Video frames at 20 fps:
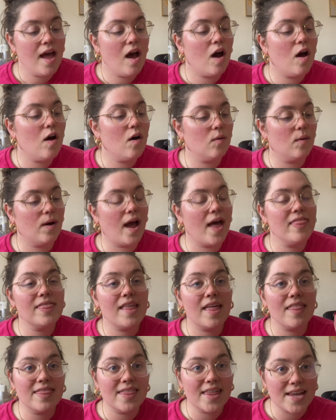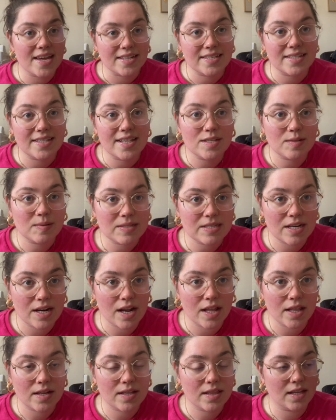Oh, and then this, this was
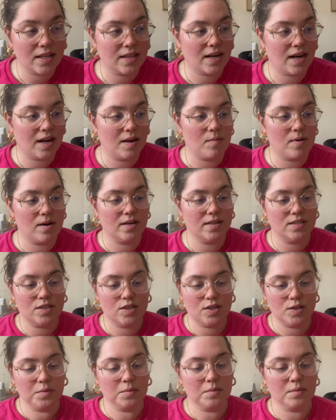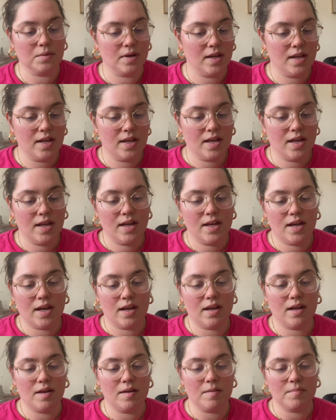another thing that I wanted to
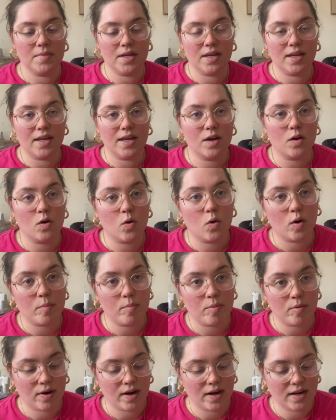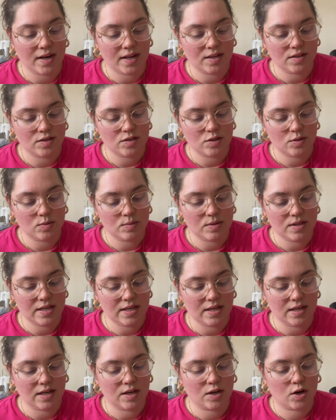um, incorporate into
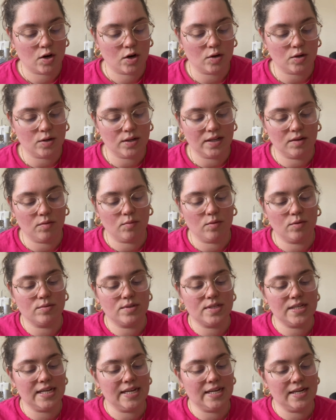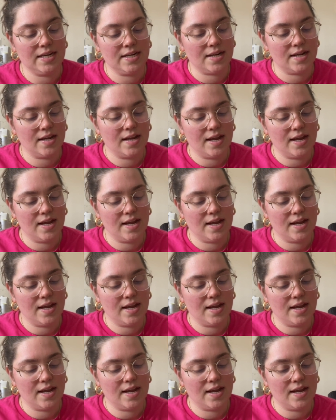the curling routine.